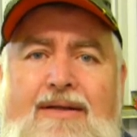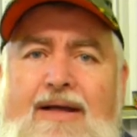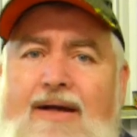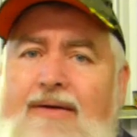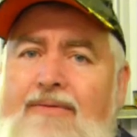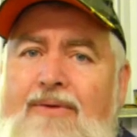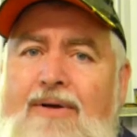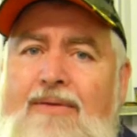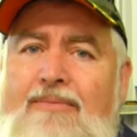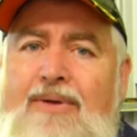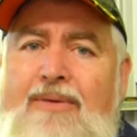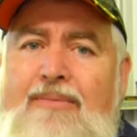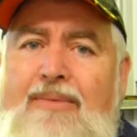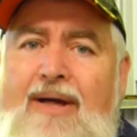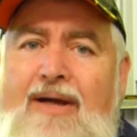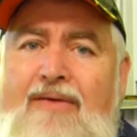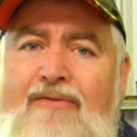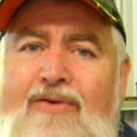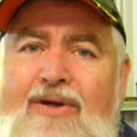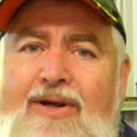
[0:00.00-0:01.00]
that won't be
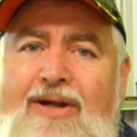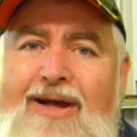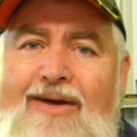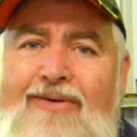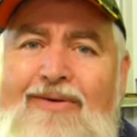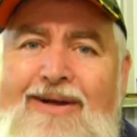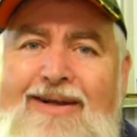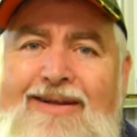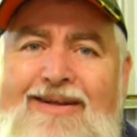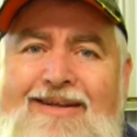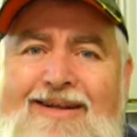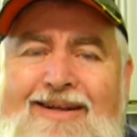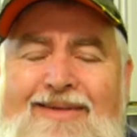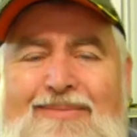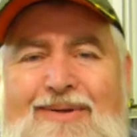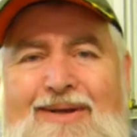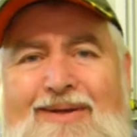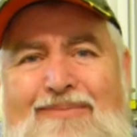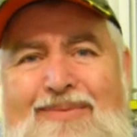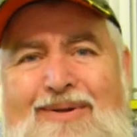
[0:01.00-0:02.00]
bad video either.
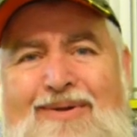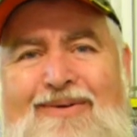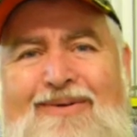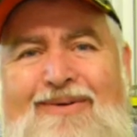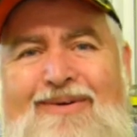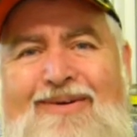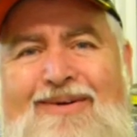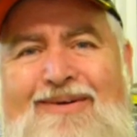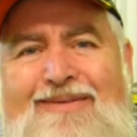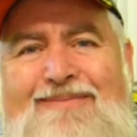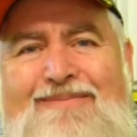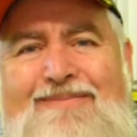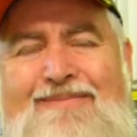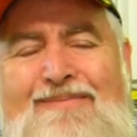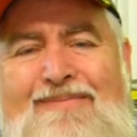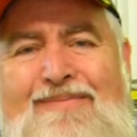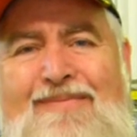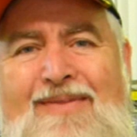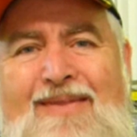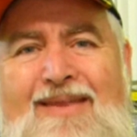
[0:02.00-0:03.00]
That'll be a bit alright.
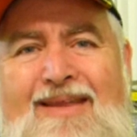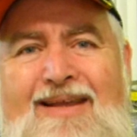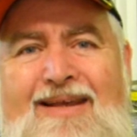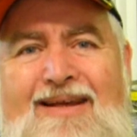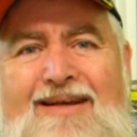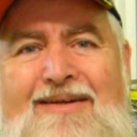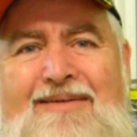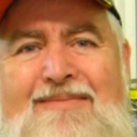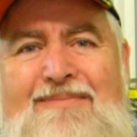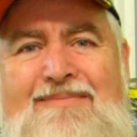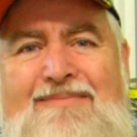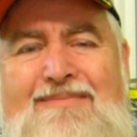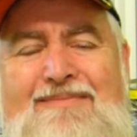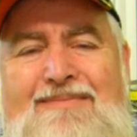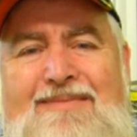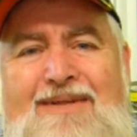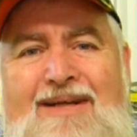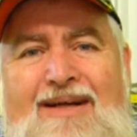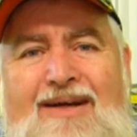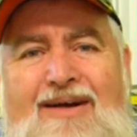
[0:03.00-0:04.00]

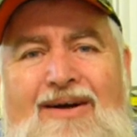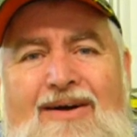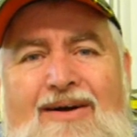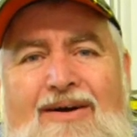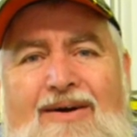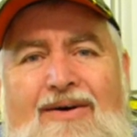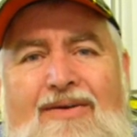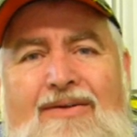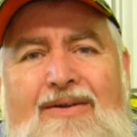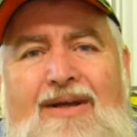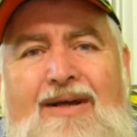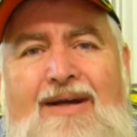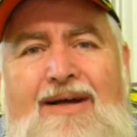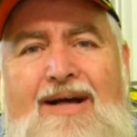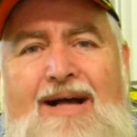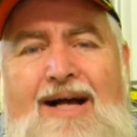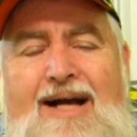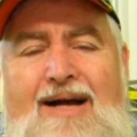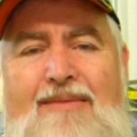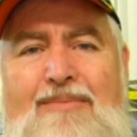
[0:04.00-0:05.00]
On the
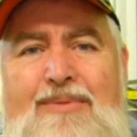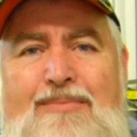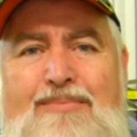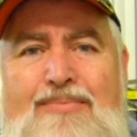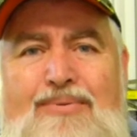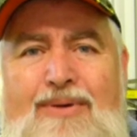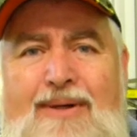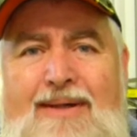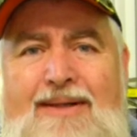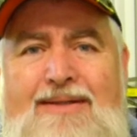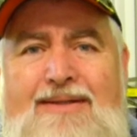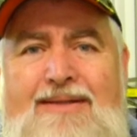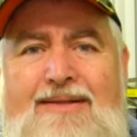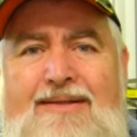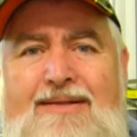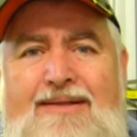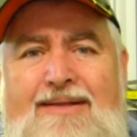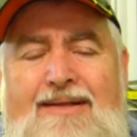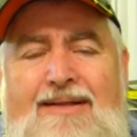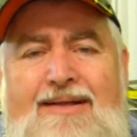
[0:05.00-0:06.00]
arbor
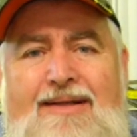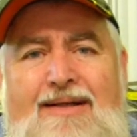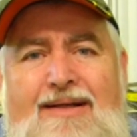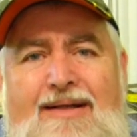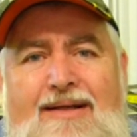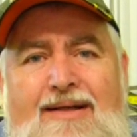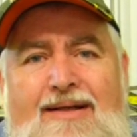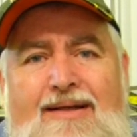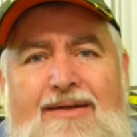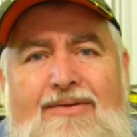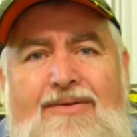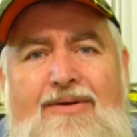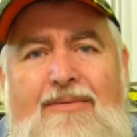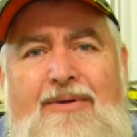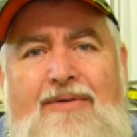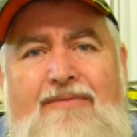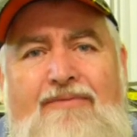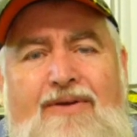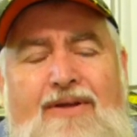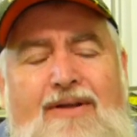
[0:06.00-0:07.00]
press, look,
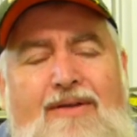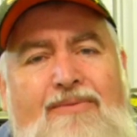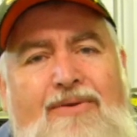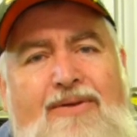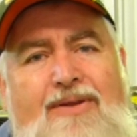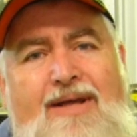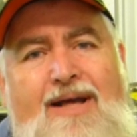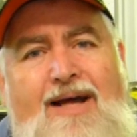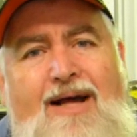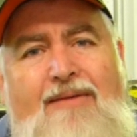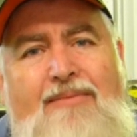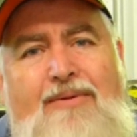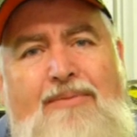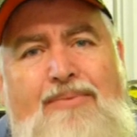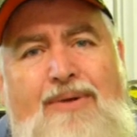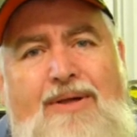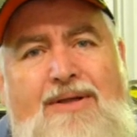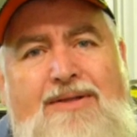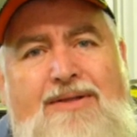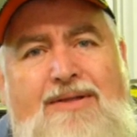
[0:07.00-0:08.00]
I've been fiddling with the arbor
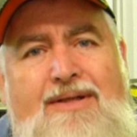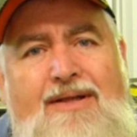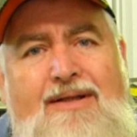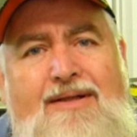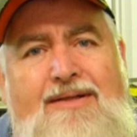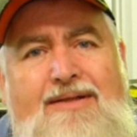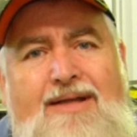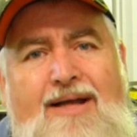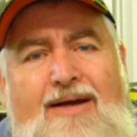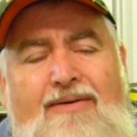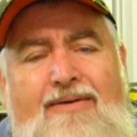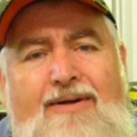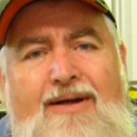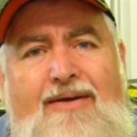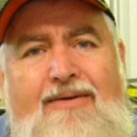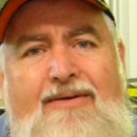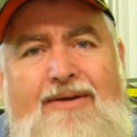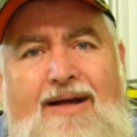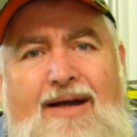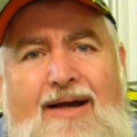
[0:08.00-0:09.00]
press still. It's going
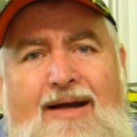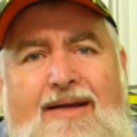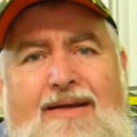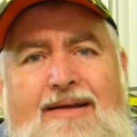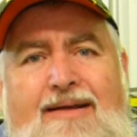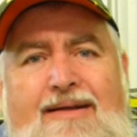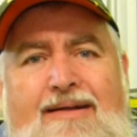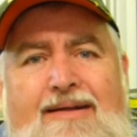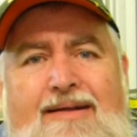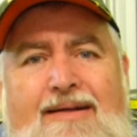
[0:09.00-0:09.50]
okay.